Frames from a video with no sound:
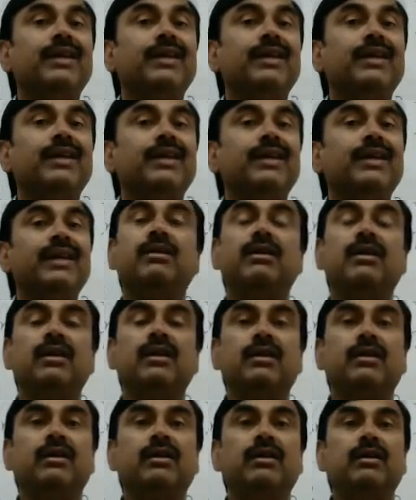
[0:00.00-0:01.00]
very
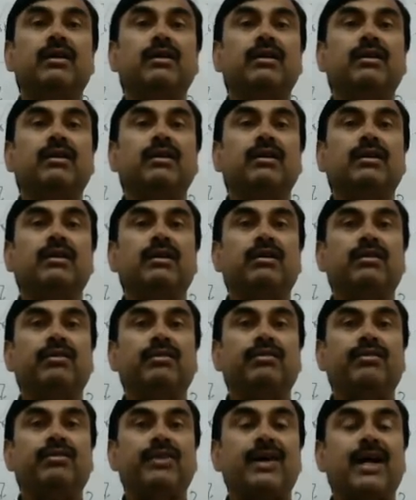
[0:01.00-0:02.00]

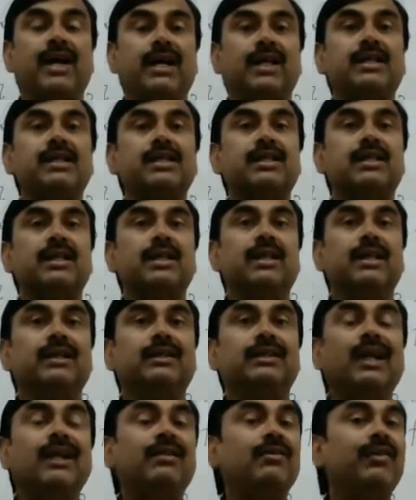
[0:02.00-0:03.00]
fast,
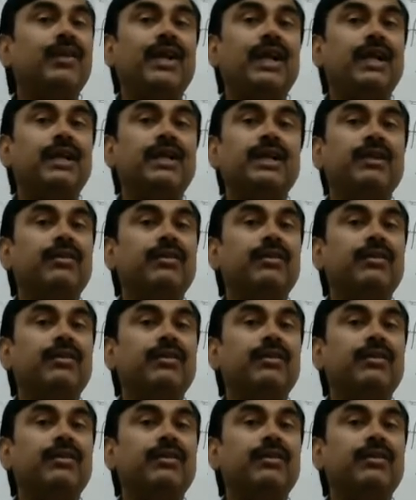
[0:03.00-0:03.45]
that variety